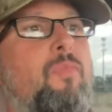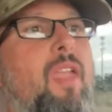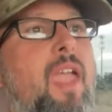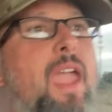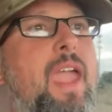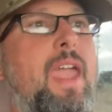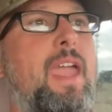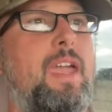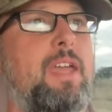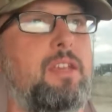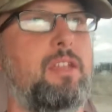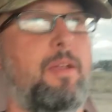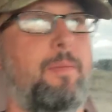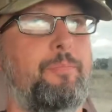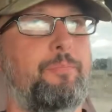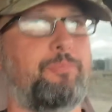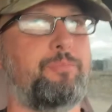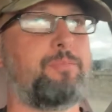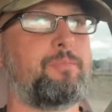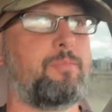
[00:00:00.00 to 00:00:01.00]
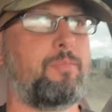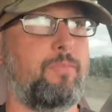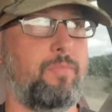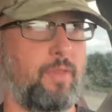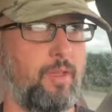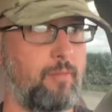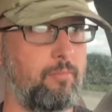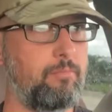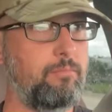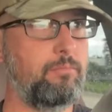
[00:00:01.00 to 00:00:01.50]

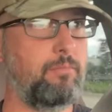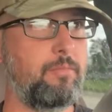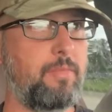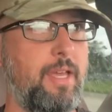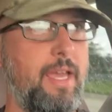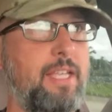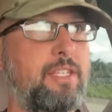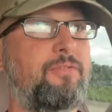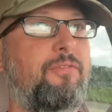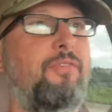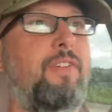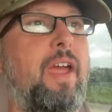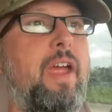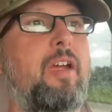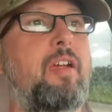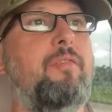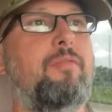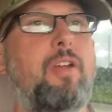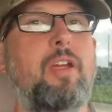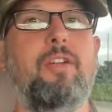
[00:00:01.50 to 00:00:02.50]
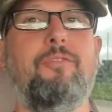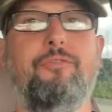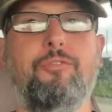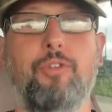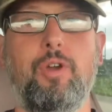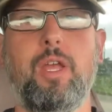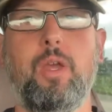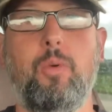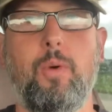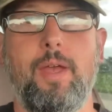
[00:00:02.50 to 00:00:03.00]
And it's very, very
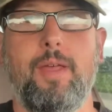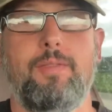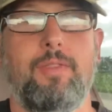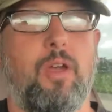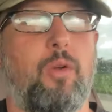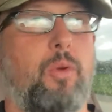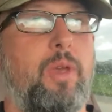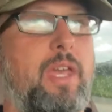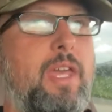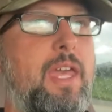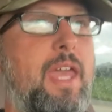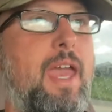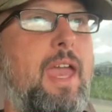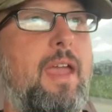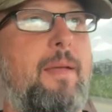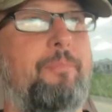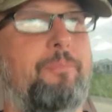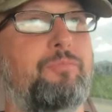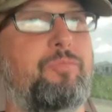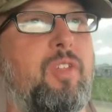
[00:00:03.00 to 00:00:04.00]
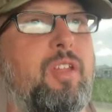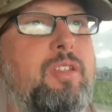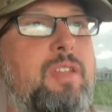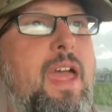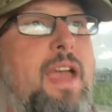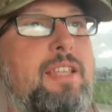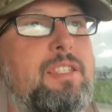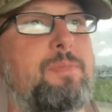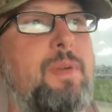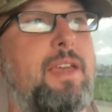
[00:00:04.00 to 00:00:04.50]
frequent that we get
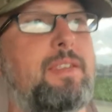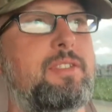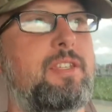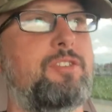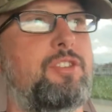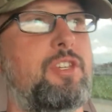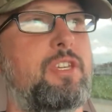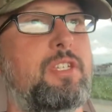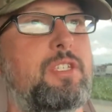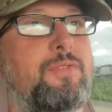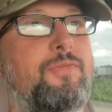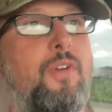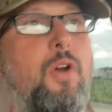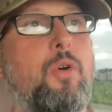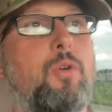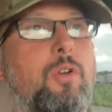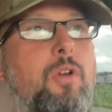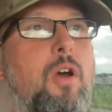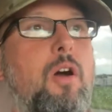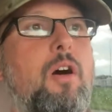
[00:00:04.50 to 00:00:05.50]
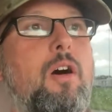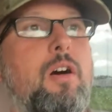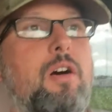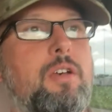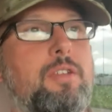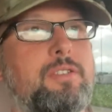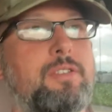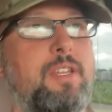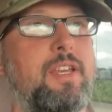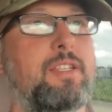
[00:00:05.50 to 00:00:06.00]
text messages, phone
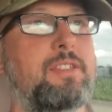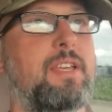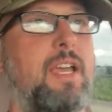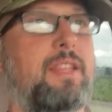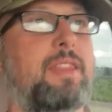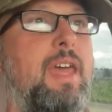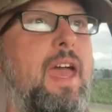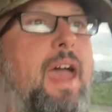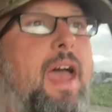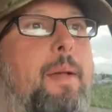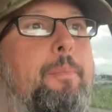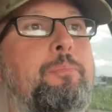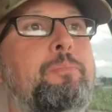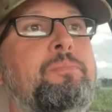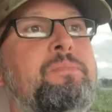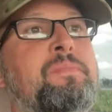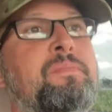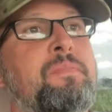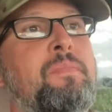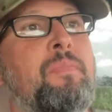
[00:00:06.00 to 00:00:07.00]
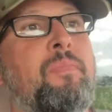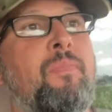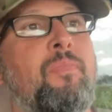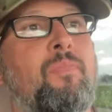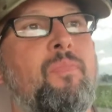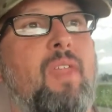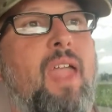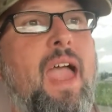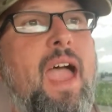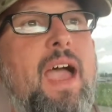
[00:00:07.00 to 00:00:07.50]
calls, things like that,
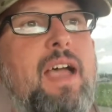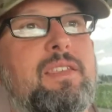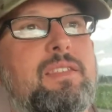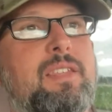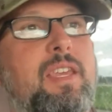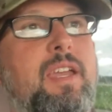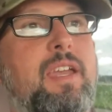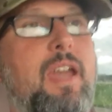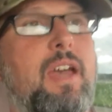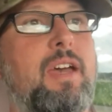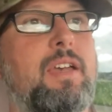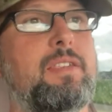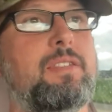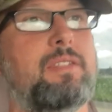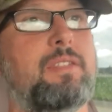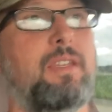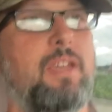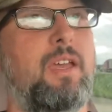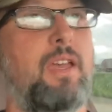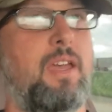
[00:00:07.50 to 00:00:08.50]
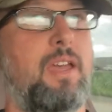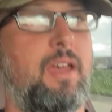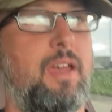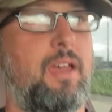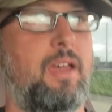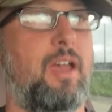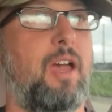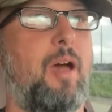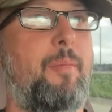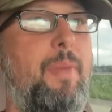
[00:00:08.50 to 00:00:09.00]
asking us
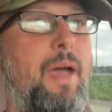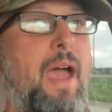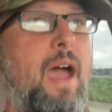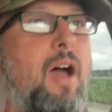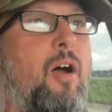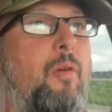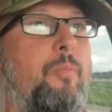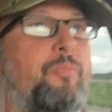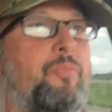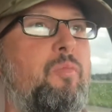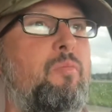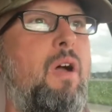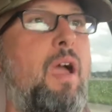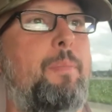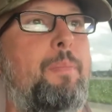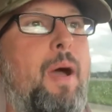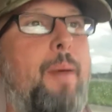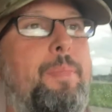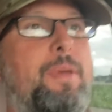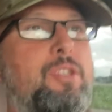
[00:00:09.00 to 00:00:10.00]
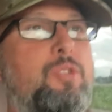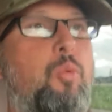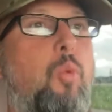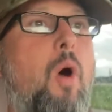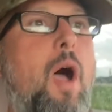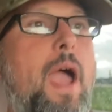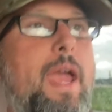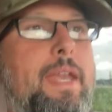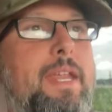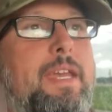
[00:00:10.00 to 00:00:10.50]
about my puppy's
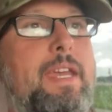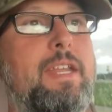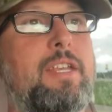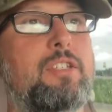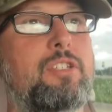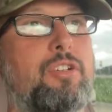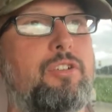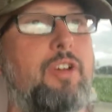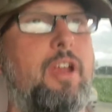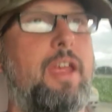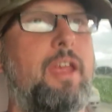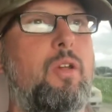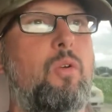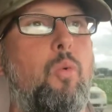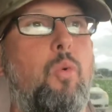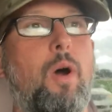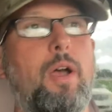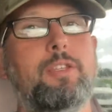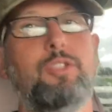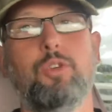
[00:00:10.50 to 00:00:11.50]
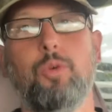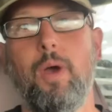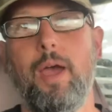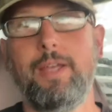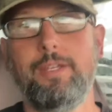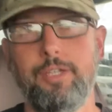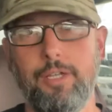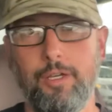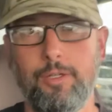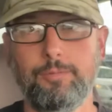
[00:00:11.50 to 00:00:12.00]
whining in its crate, what do
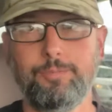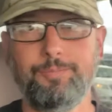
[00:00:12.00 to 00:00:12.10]
I do?